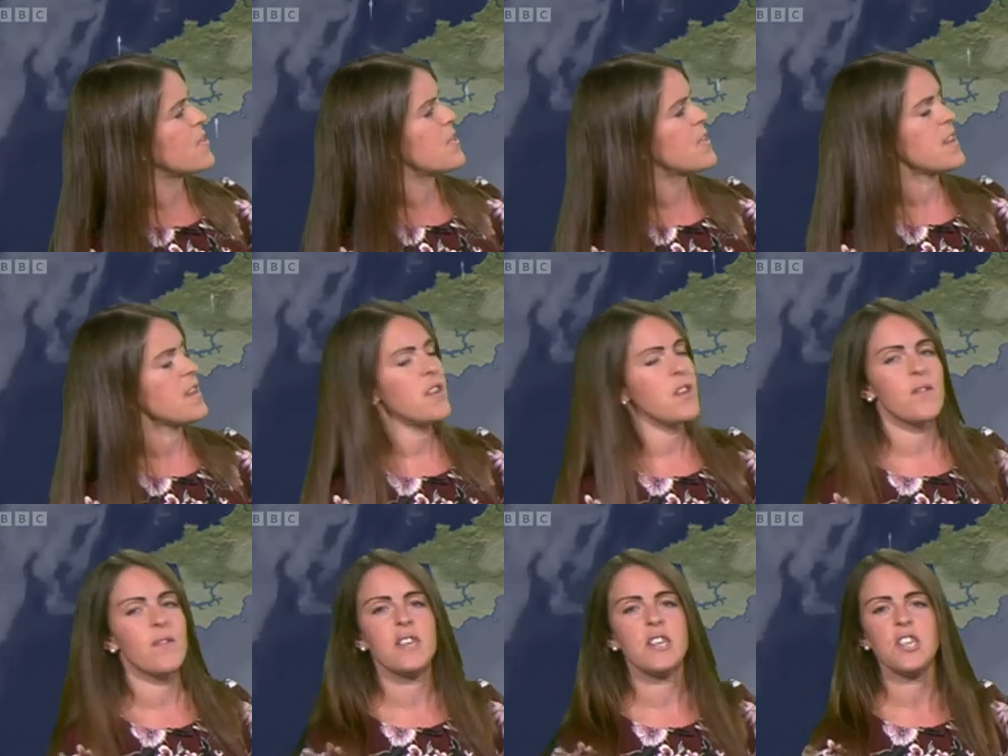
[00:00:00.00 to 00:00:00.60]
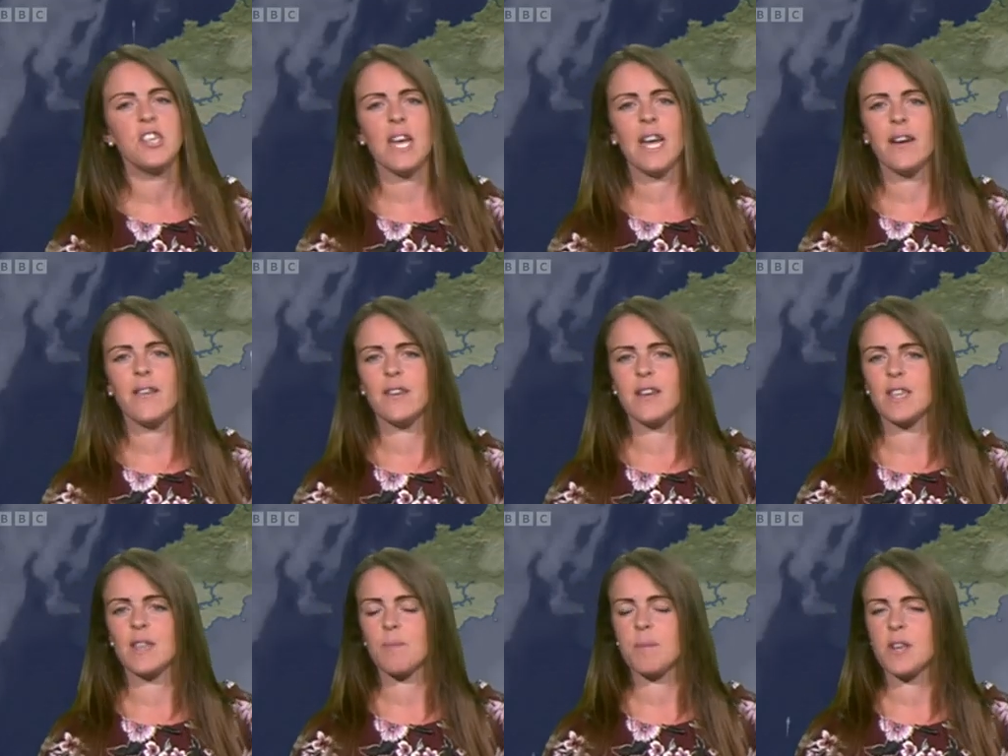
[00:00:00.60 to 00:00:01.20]
and thundery
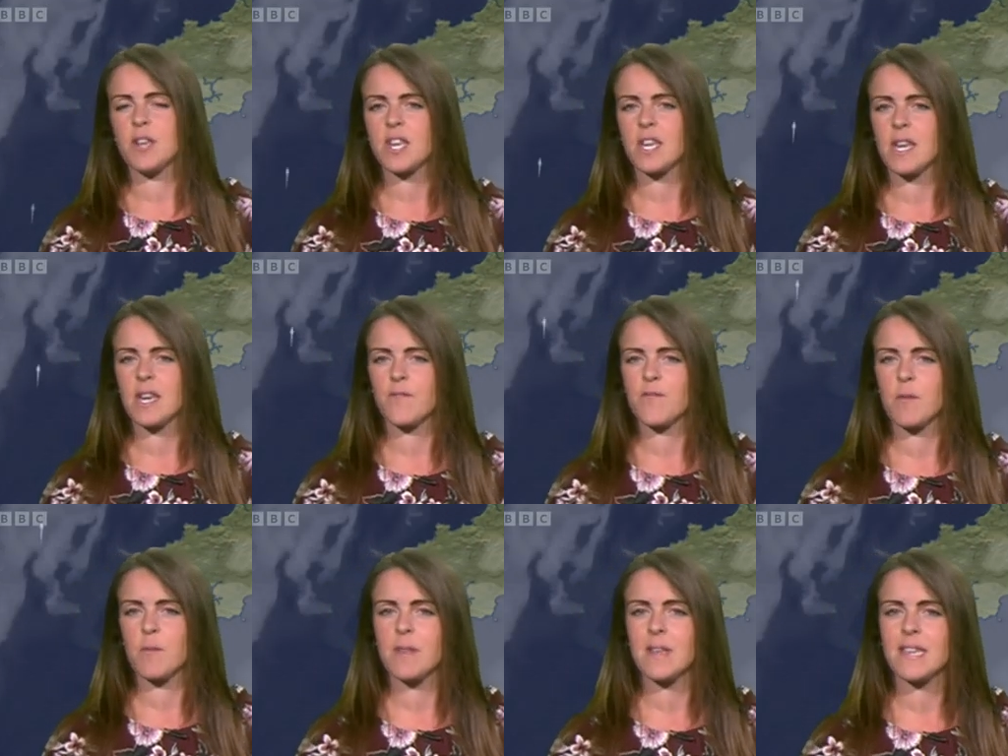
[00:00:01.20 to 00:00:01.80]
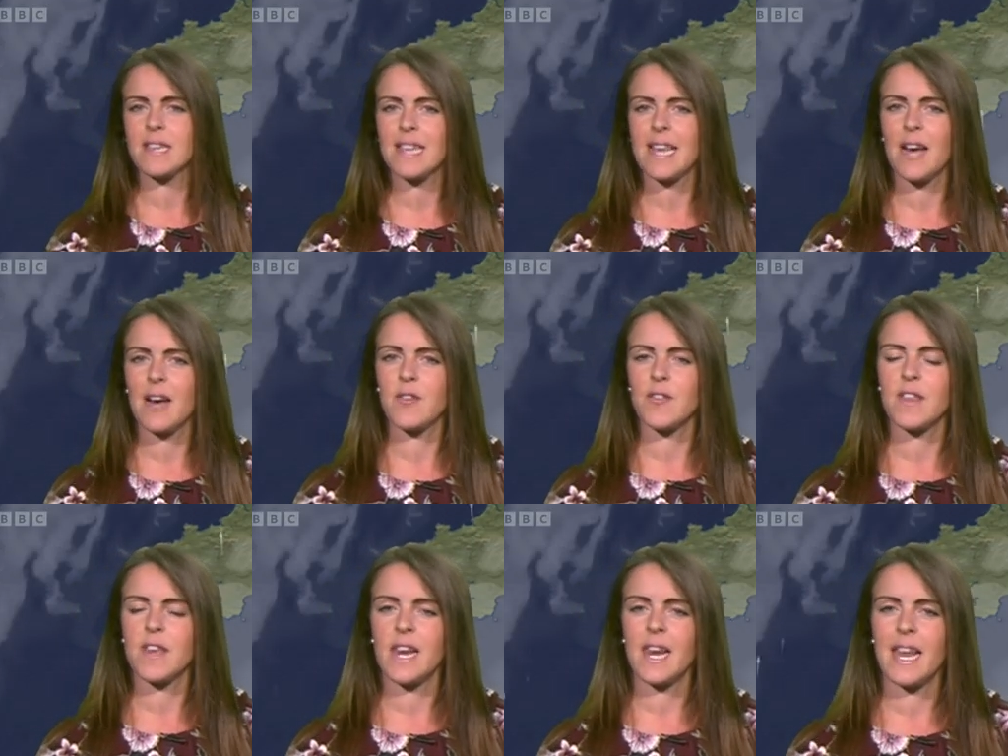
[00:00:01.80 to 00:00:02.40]
showers pushing up from the
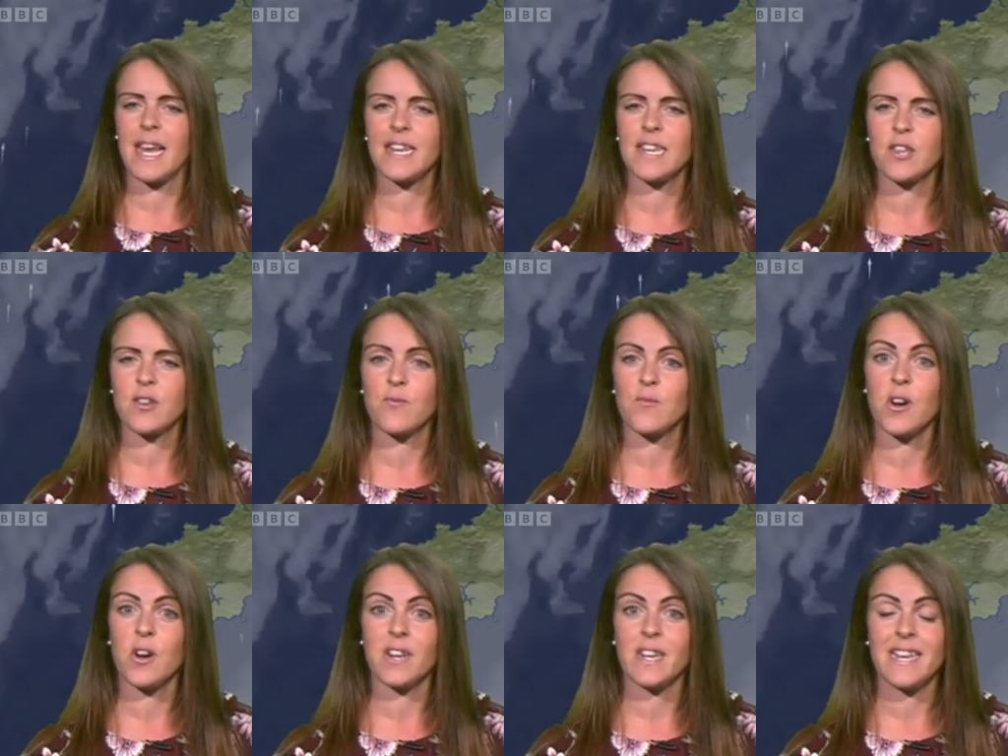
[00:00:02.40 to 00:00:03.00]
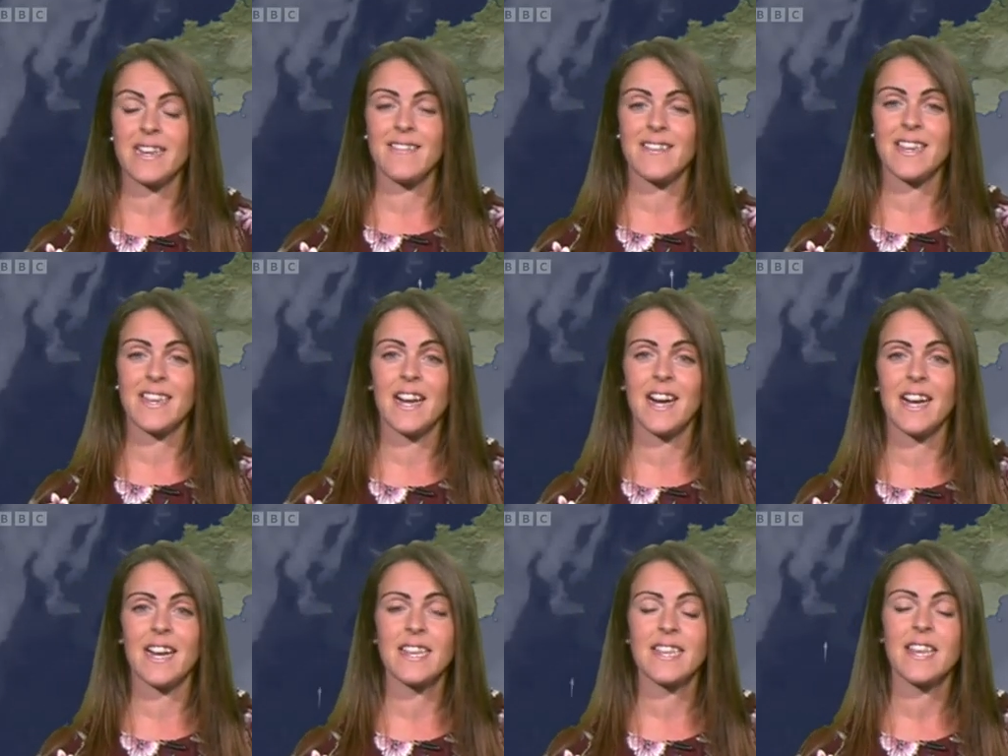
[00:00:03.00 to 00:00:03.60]
south later on in the
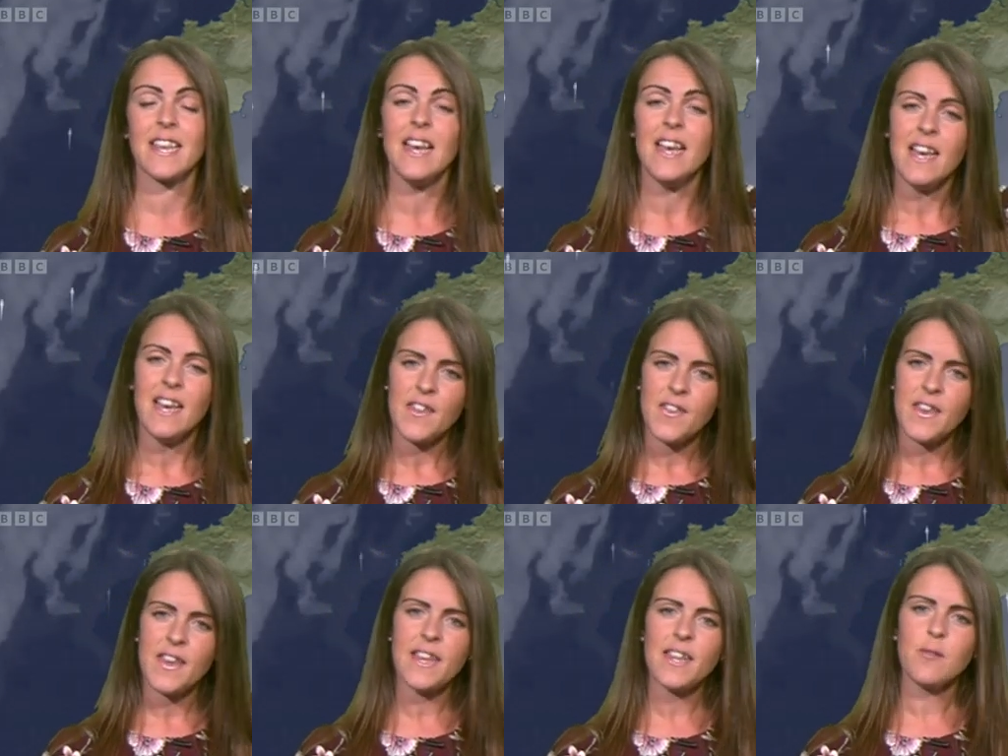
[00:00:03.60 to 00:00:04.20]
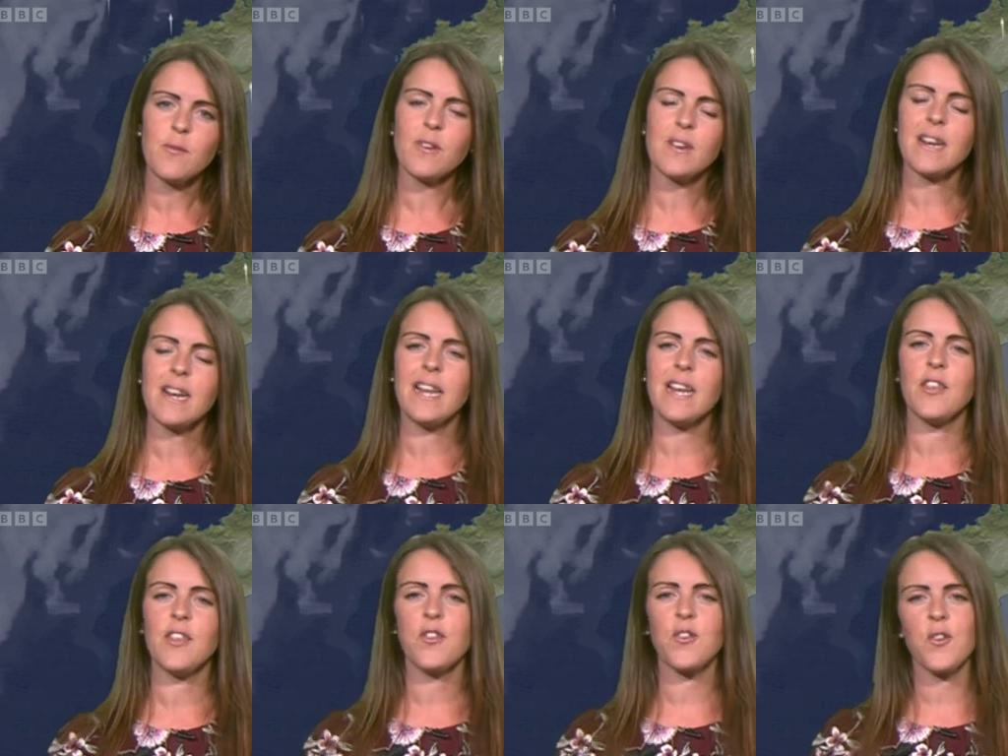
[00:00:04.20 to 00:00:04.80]
night. These will
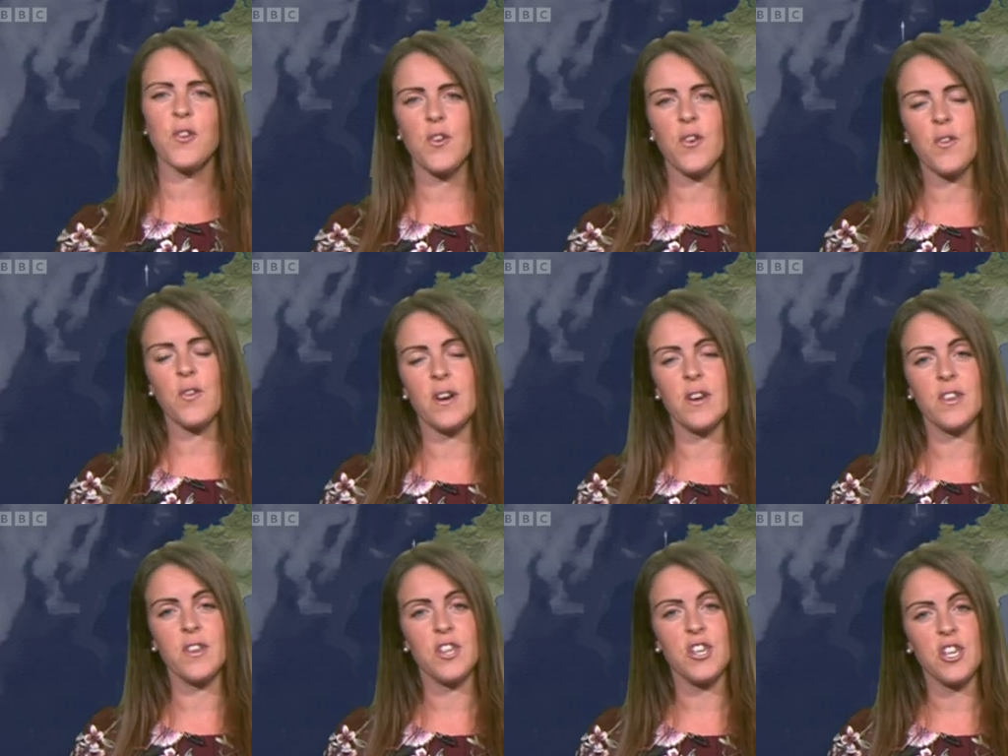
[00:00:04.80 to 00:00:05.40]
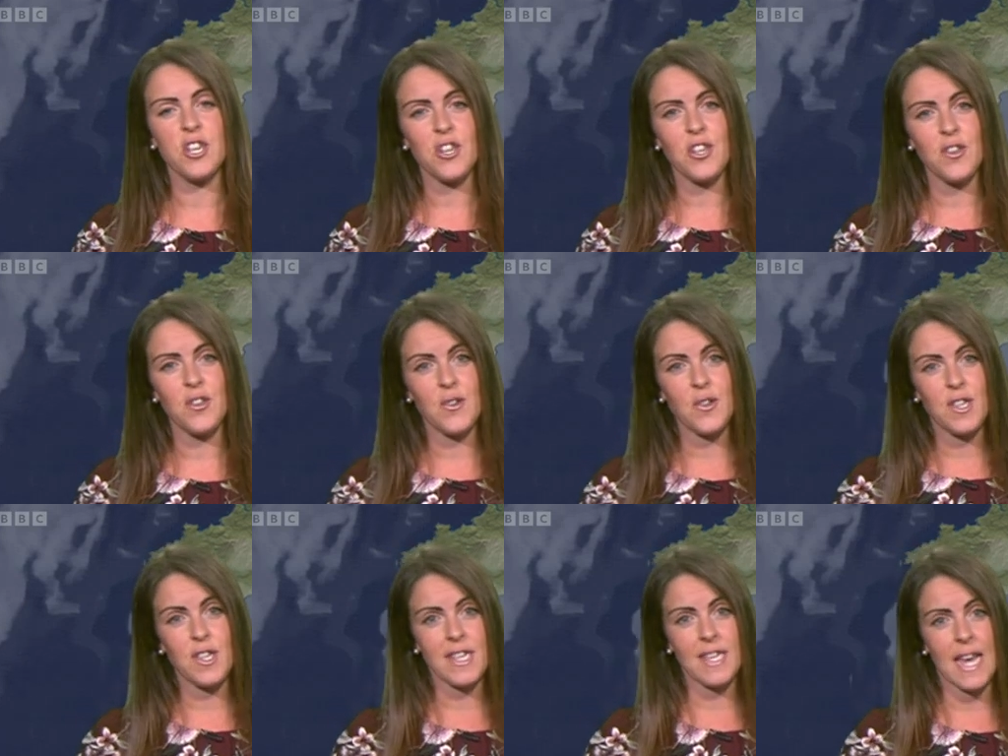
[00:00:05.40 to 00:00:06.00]
clear through on
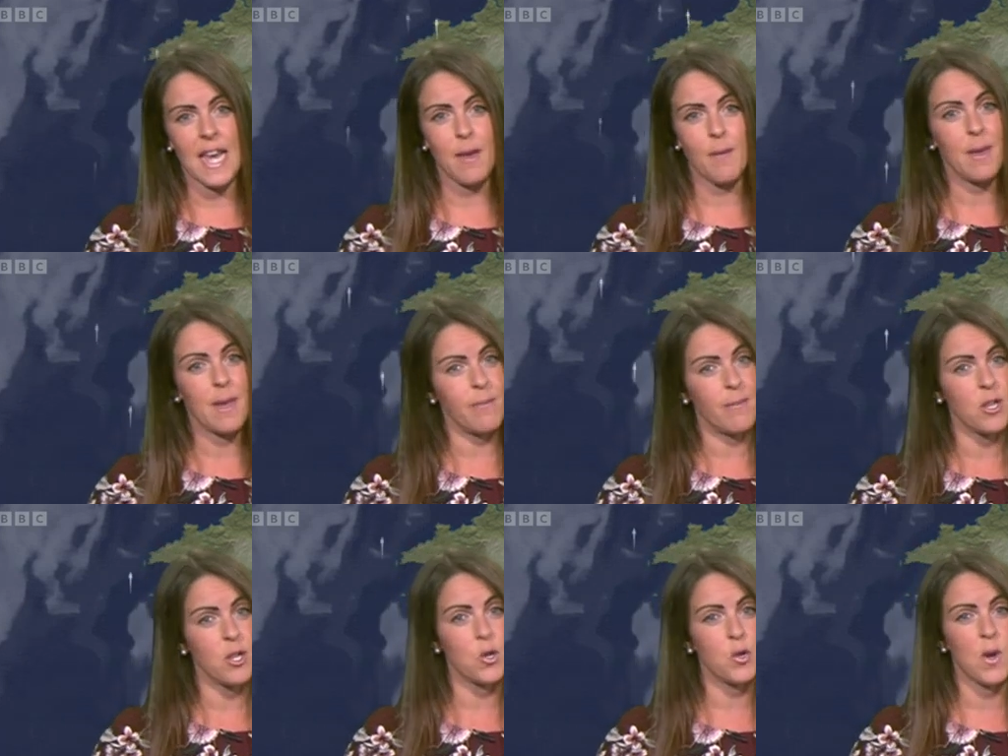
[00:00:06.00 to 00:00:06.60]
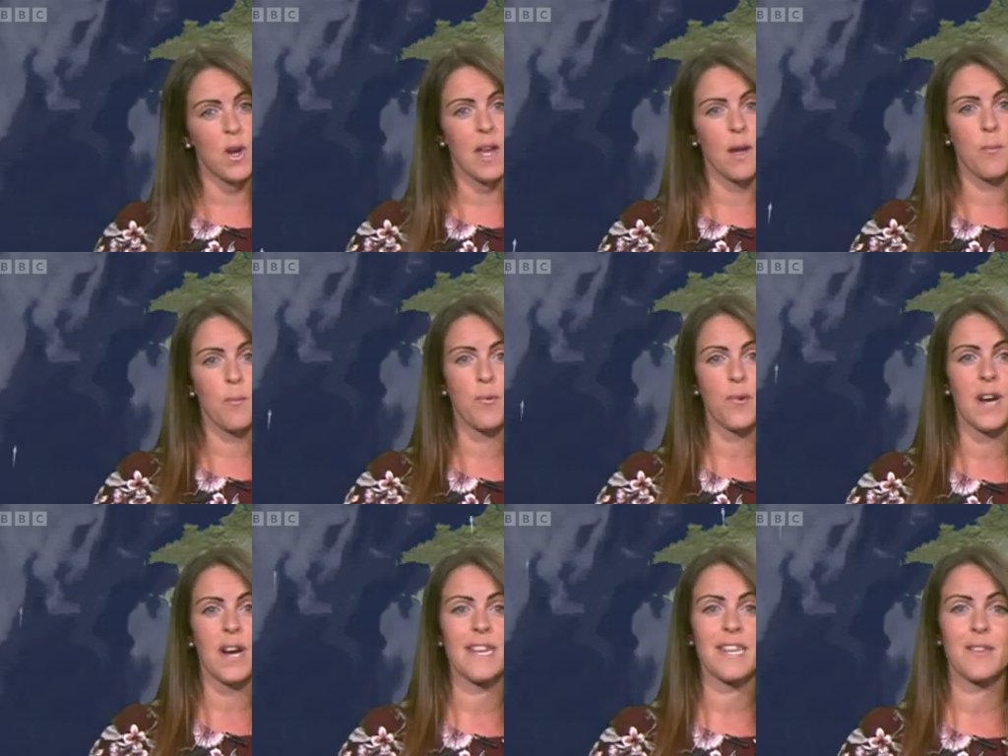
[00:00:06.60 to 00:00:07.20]
Tuesday, becoming dry and
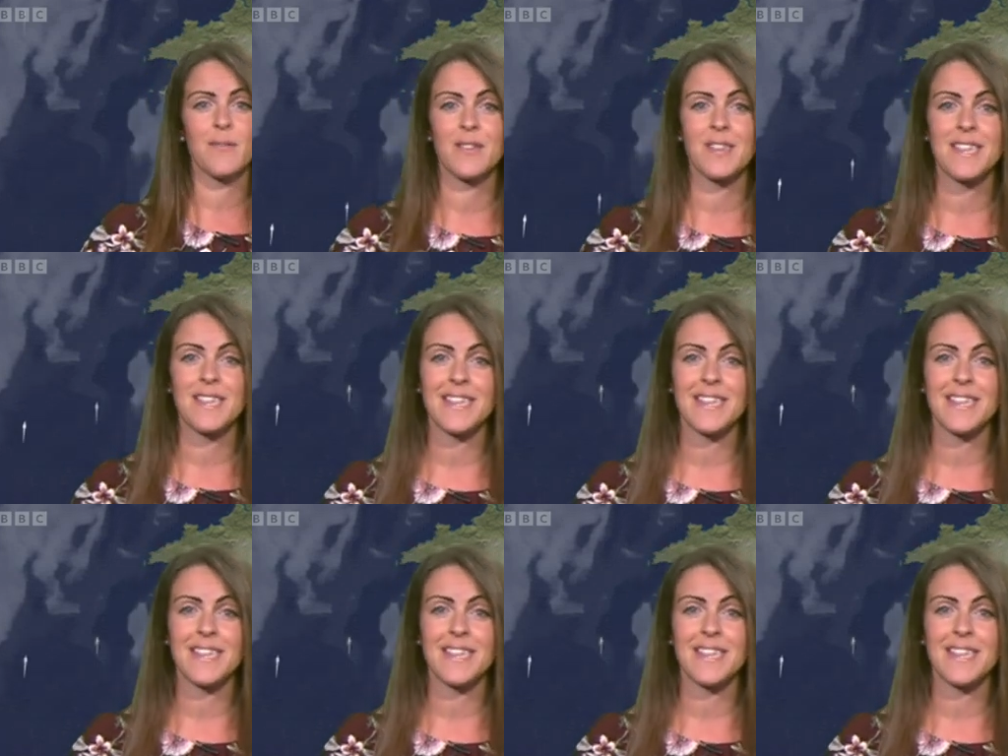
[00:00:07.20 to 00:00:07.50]
brighter